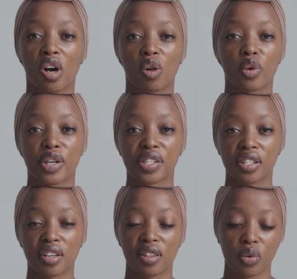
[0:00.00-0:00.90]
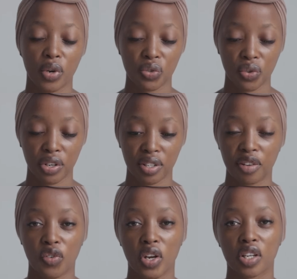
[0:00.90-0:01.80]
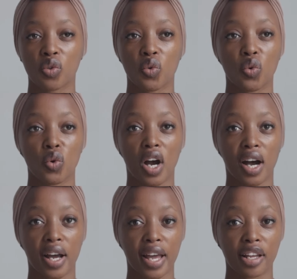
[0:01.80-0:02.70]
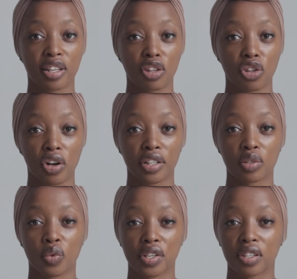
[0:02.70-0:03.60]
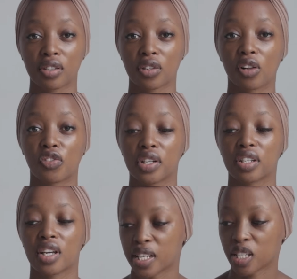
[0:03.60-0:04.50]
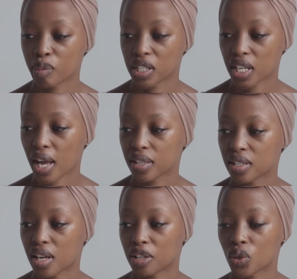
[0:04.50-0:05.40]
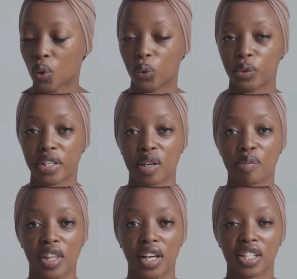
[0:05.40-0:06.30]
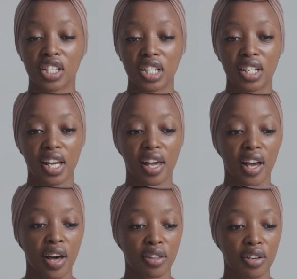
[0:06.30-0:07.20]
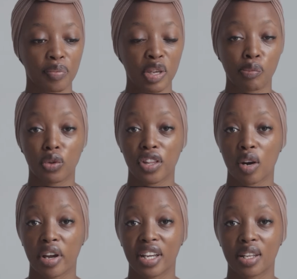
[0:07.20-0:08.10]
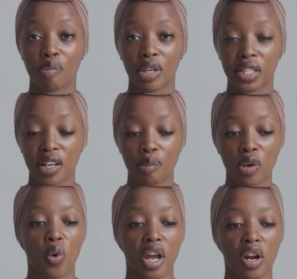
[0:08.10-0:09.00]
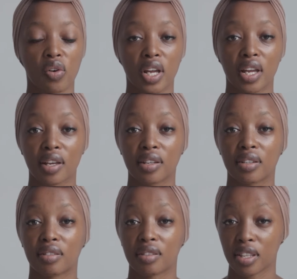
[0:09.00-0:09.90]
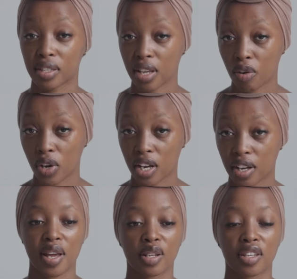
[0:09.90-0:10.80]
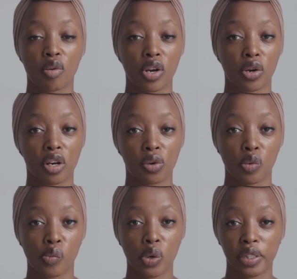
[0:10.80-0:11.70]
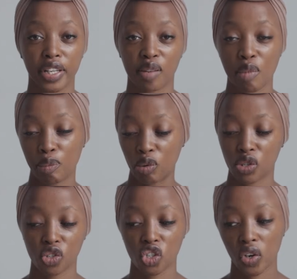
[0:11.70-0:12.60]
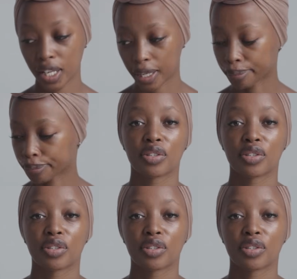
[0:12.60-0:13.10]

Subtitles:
While we were sitting in the restaurant, the friend who I had thought was his girlfriend sent him a text and told him that she and other people that were in the meetup were in this area and they were gonna go bowling and maybe we should join them.